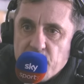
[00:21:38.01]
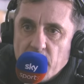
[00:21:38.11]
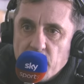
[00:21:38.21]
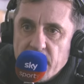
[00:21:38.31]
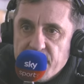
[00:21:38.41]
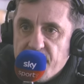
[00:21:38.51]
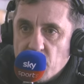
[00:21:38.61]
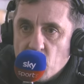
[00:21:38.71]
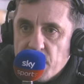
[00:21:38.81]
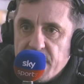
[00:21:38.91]
probably, of a
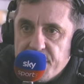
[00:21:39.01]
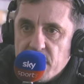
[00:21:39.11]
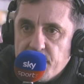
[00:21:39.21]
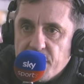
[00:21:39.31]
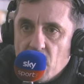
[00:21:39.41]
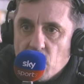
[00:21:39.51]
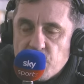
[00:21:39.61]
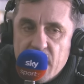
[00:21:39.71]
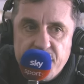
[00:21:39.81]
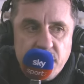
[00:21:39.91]
full refurb of Old
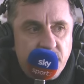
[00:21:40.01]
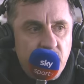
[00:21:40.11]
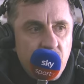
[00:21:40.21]
Trafford.